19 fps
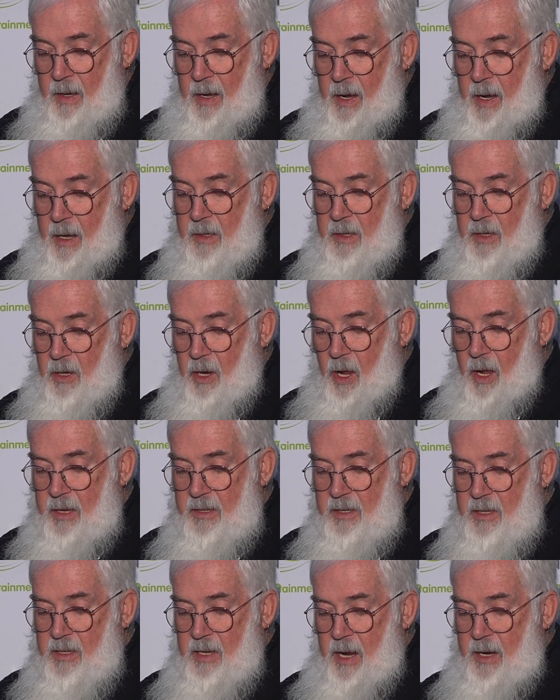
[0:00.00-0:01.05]
An
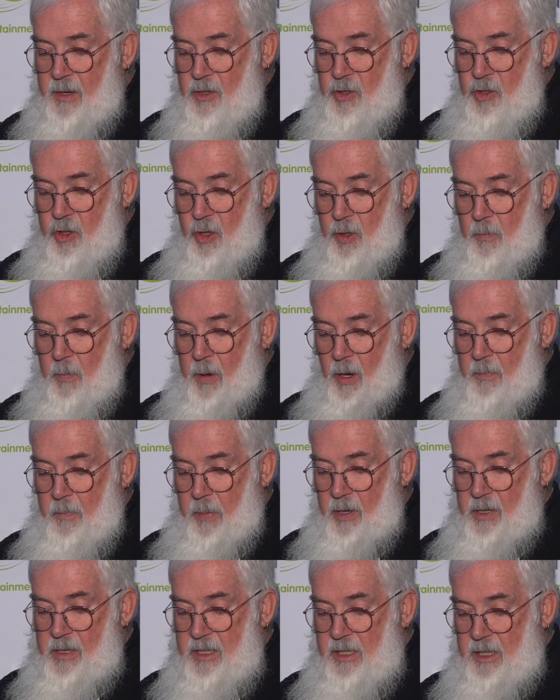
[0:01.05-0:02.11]
enlightened attitude by
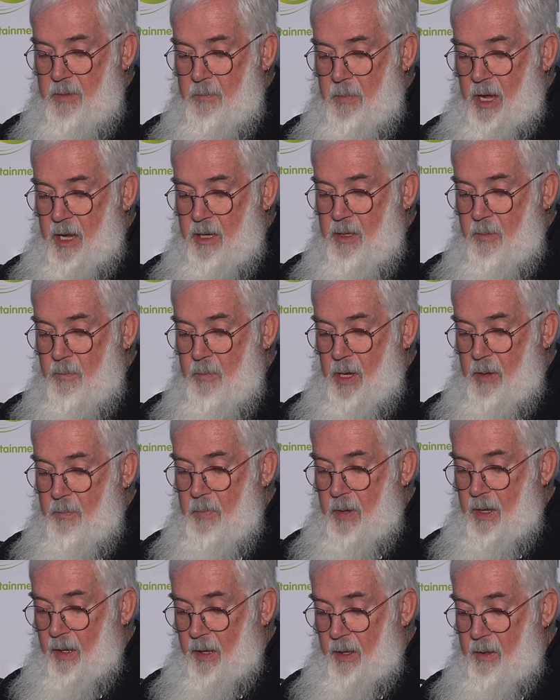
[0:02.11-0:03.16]
Police Commander Mick
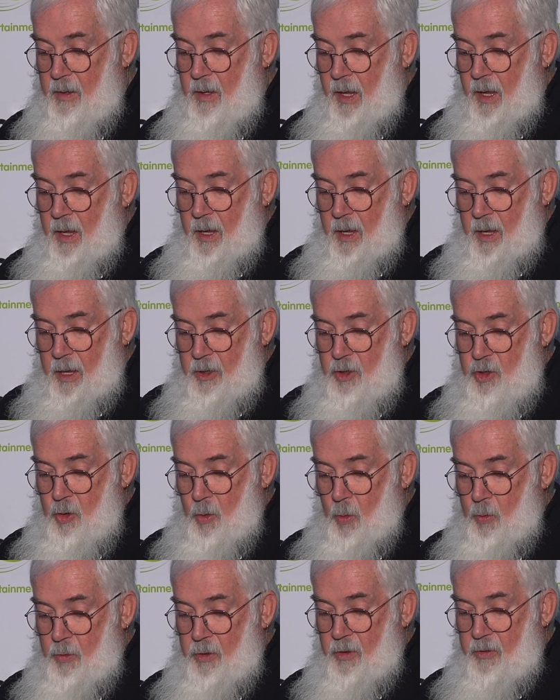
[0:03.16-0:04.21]
Miller
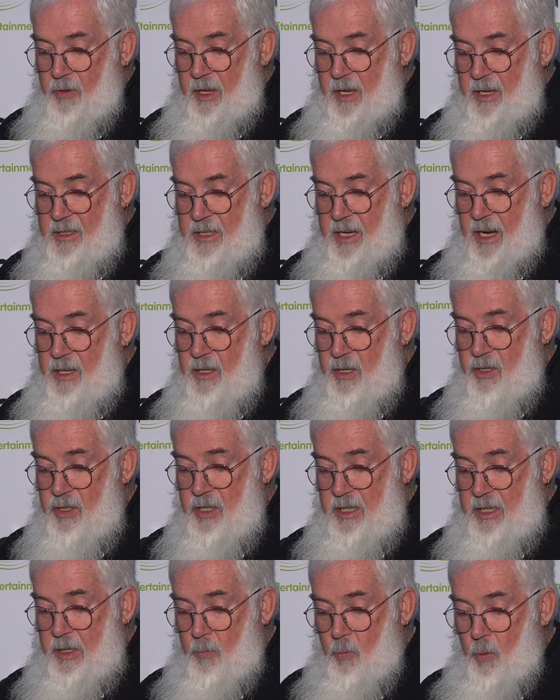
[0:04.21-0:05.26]
ensured that the
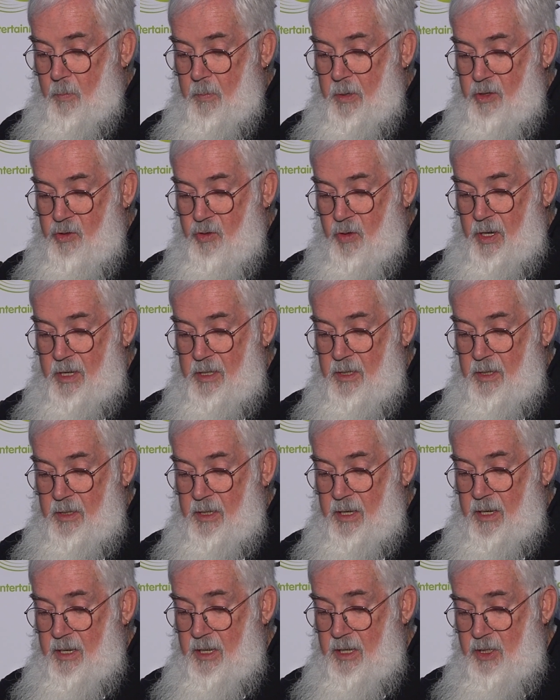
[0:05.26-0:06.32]
attendancy would be treated,
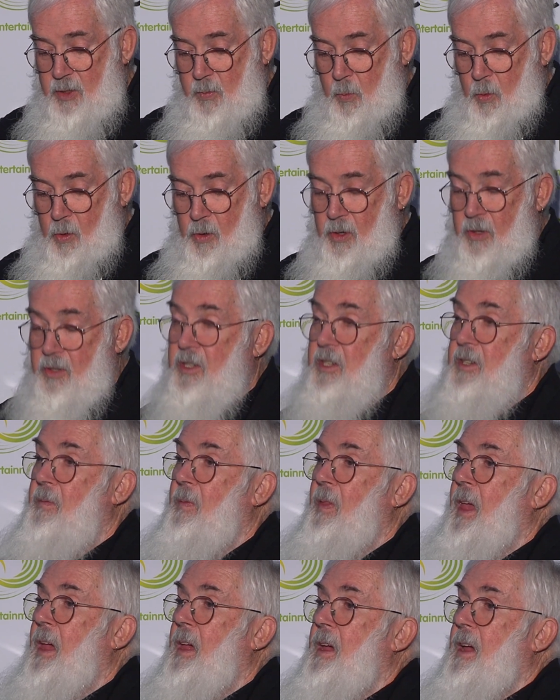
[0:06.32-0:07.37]
in his words,
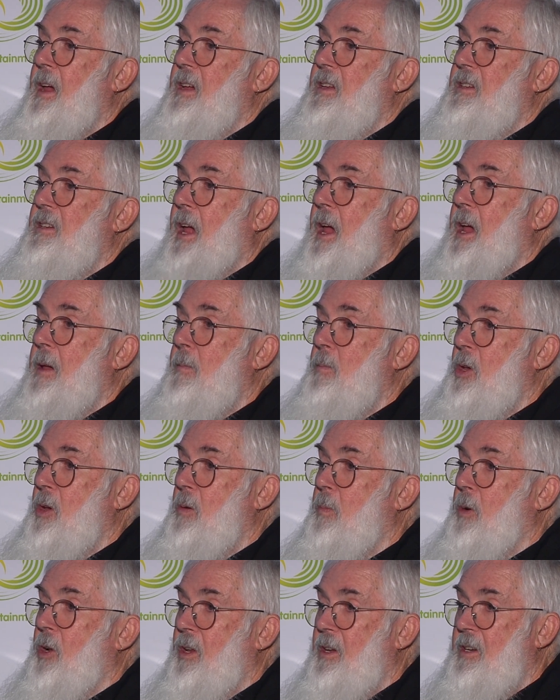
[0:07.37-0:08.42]
as
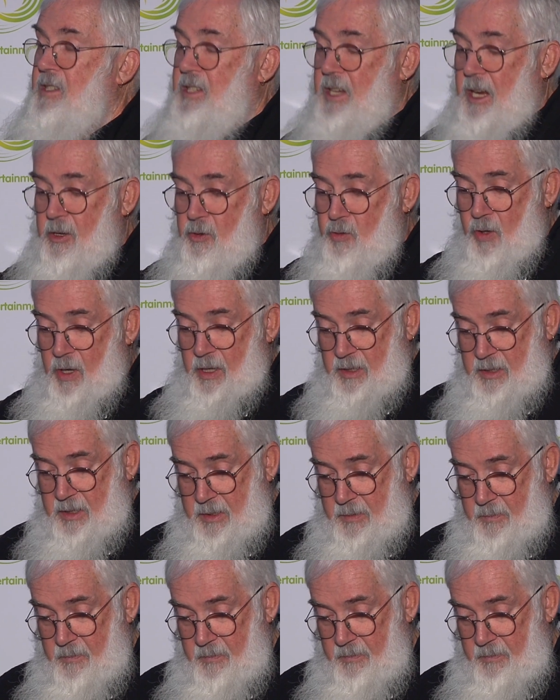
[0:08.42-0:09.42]
amiable eccentrics.